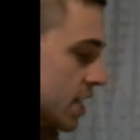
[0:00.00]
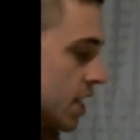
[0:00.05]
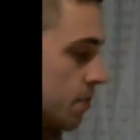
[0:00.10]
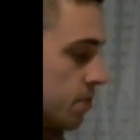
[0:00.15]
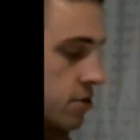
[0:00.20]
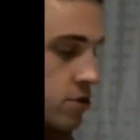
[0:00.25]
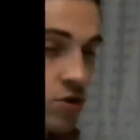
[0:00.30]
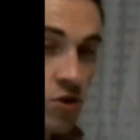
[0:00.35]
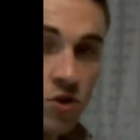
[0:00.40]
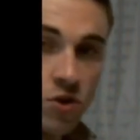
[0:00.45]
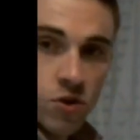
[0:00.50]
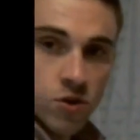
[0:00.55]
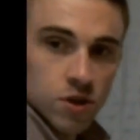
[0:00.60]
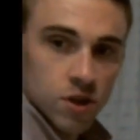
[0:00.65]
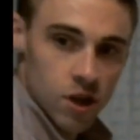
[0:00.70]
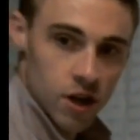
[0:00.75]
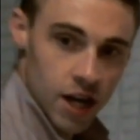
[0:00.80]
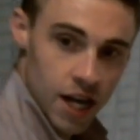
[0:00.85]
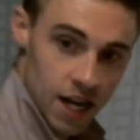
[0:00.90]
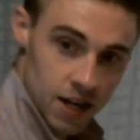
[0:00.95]
Kepler's third
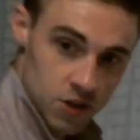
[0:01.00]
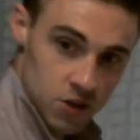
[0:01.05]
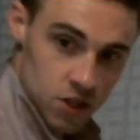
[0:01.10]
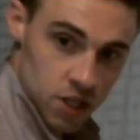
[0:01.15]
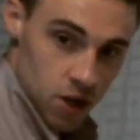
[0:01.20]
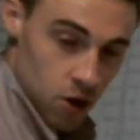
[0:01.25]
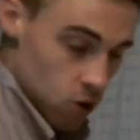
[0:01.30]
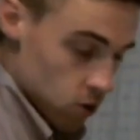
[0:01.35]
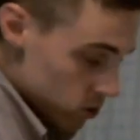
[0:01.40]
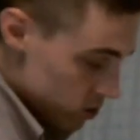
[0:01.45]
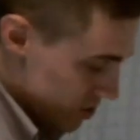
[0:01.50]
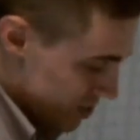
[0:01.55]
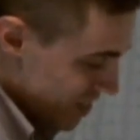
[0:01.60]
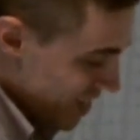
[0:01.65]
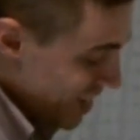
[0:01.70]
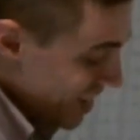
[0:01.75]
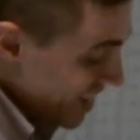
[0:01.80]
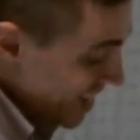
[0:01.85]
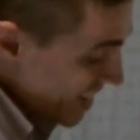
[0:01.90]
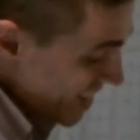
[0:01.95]
law actually holds
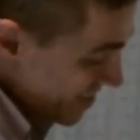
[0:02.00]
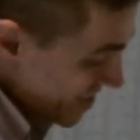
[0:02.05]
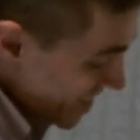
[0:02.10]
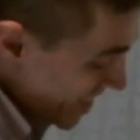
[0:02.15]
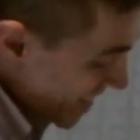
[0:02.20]
in the